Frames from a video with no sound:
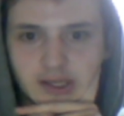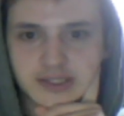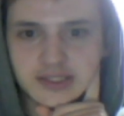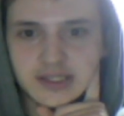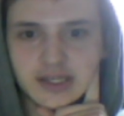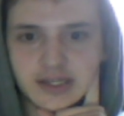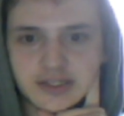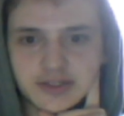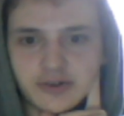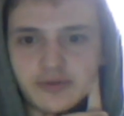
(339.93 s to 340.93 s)
Z
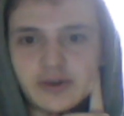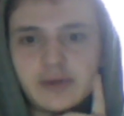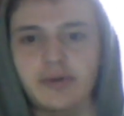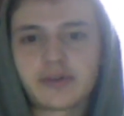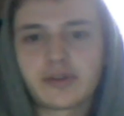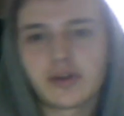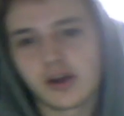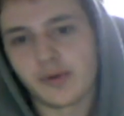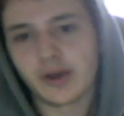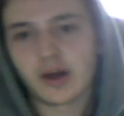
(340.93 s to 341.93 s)
External Rebirth.
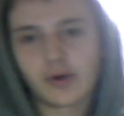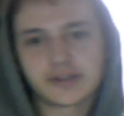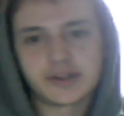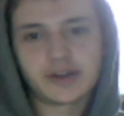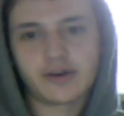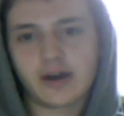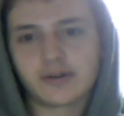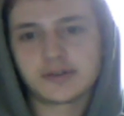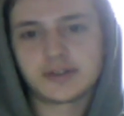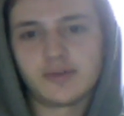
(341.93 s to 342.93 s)
We all want to know, how
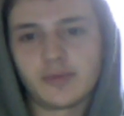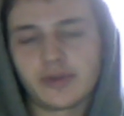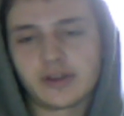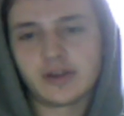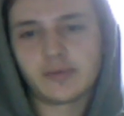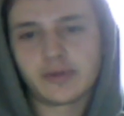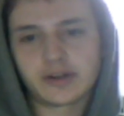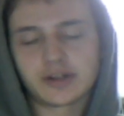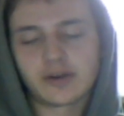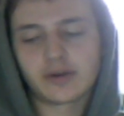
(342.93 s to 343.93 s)
is the 2 million Team
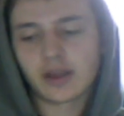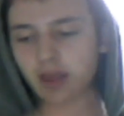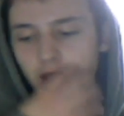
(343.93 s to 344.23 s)
Taj going?